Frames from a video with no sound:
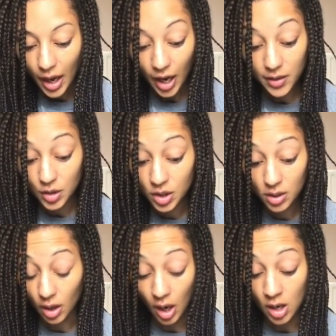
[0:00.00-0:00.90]
and there's
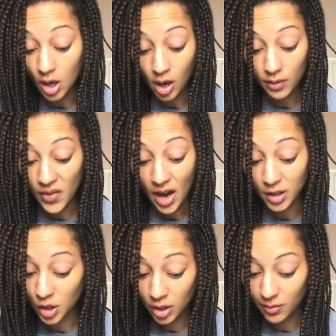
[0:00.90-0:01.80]
a lot that I
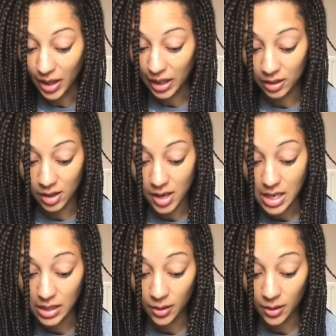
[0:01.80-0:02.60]
don't recognise.